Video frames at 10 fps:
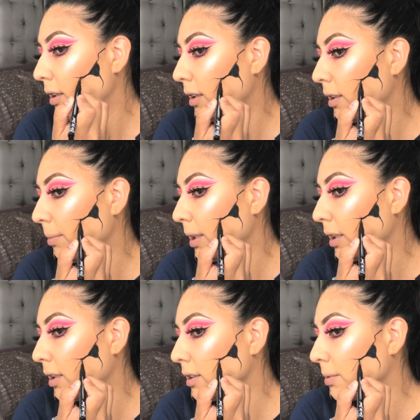and then make
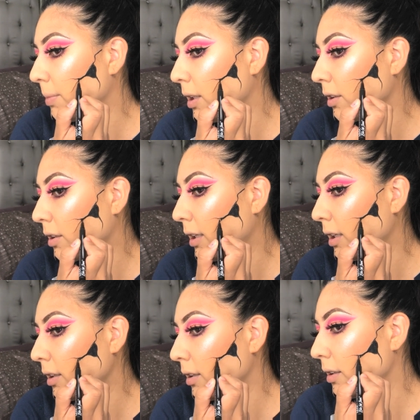it a smaller
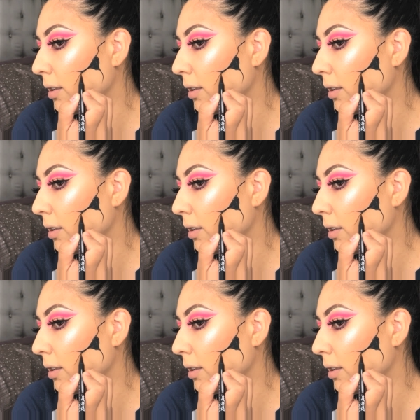crack.